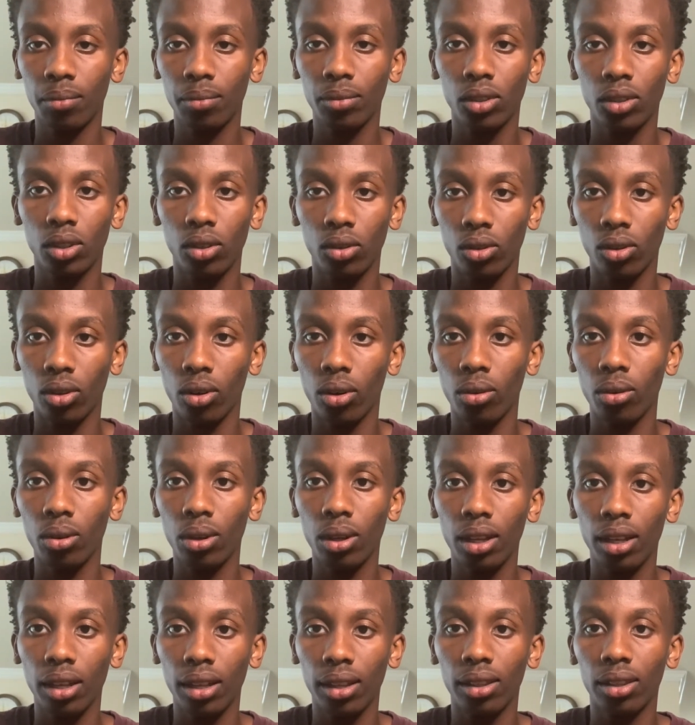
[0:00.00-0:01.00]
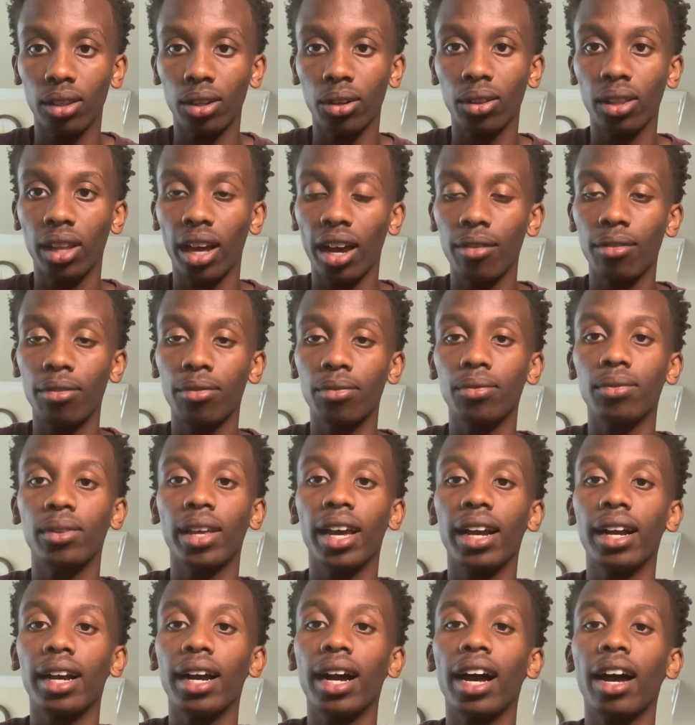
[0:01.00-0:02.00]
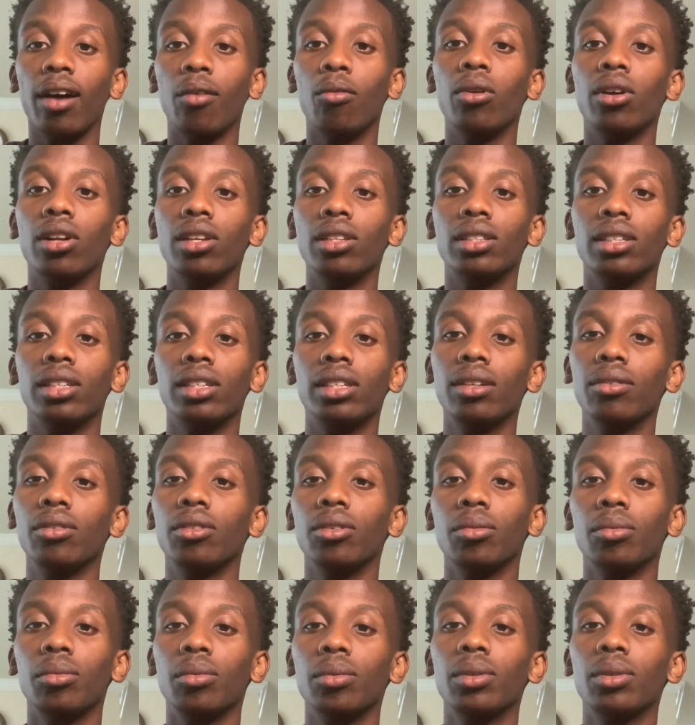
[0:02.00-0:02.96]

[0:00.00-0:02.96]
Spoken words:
their life that God wanted to give them.